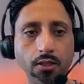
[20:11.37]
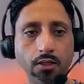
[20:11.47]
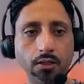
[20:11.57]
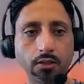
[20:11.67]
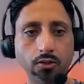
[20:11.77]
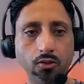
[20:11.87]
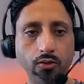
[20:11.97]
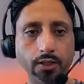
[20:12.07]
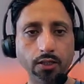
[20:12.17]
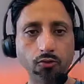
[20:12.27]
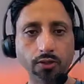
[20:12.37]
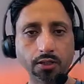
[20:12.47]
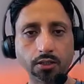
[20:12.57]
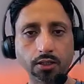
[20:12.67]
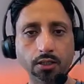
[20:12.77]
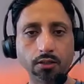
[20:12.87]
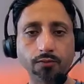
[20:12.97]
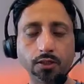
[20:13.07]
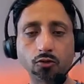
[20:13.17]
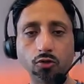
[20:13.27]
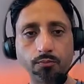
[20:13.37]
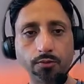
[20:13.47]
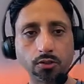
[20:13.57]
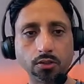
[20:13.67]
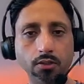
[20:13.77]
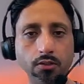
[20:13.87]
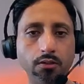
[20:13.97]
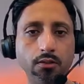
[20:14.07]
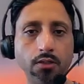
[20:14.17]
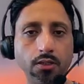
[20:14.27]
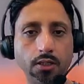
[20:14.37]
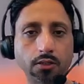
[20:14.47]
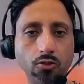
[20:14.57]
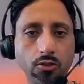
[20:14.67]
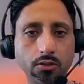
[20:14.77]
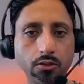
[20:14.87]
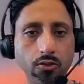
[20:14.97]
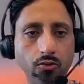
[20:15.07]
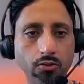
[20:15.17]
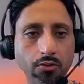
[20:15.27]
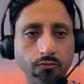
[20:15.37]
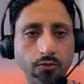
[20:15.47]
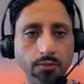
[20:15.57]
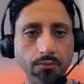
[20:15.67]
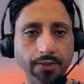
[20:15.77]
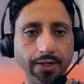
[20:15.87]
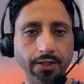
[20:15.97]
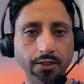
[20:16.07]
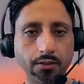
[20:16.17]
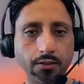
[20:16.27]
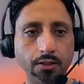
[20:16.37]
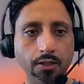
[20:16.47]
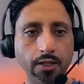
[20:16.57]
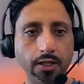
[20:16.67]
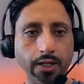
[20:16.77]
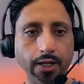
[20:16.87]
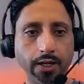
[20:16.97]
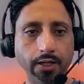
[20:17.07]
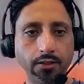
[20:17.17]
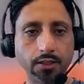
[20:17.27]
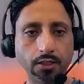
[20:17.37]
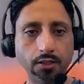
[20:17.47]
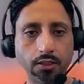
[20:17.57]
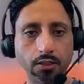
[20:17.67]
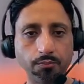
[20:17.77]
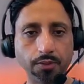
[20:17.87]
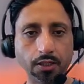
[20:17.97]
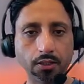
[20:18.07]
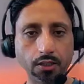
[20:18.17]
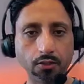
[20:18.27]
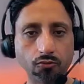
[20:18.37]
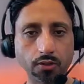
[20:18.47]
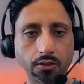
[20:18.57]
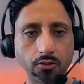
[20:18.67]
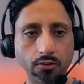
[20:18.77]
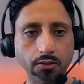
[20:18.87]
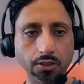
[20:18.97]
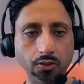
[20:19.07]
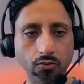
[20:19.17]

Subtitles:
So interest is when a corporation has got loan from a bank and then they are paying interest on the loan.